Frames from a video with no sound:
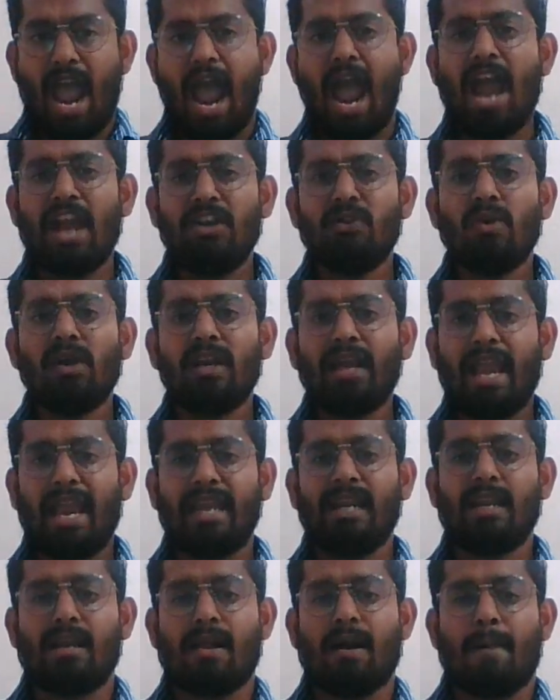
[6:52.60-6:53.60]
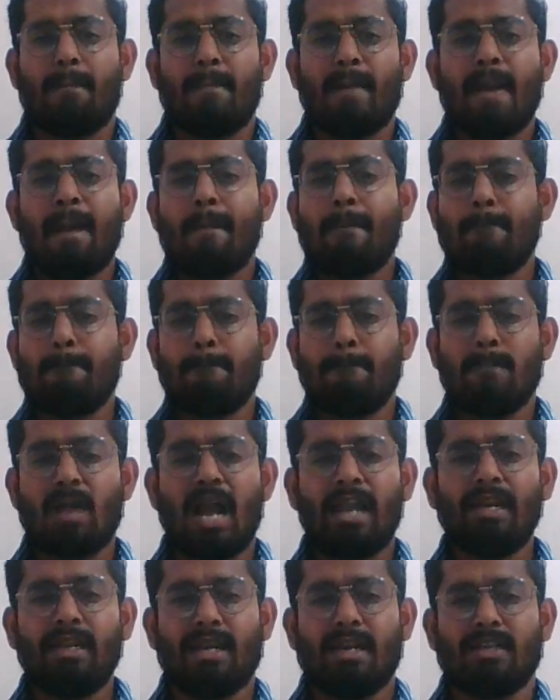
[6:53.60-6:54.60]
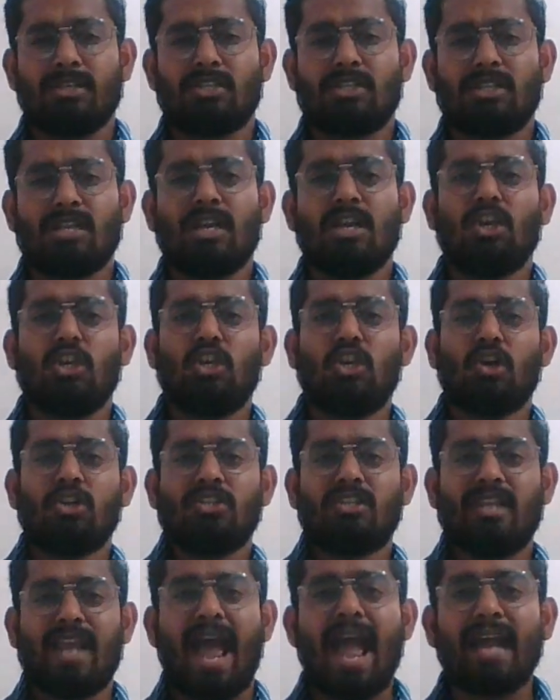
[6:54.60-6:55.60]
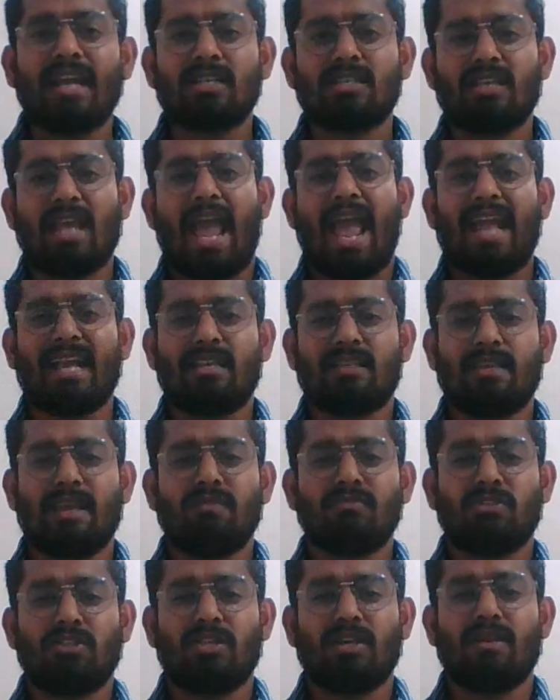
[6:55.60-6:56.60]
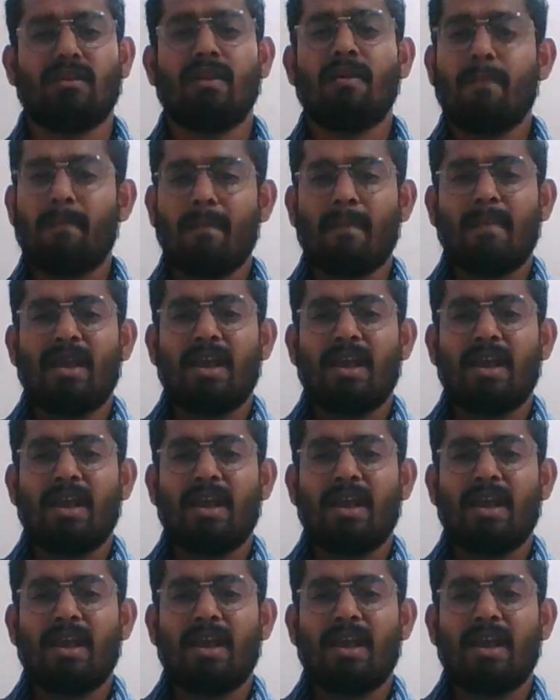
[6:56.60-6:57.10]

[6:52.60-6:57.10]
annual income minus your tax exemption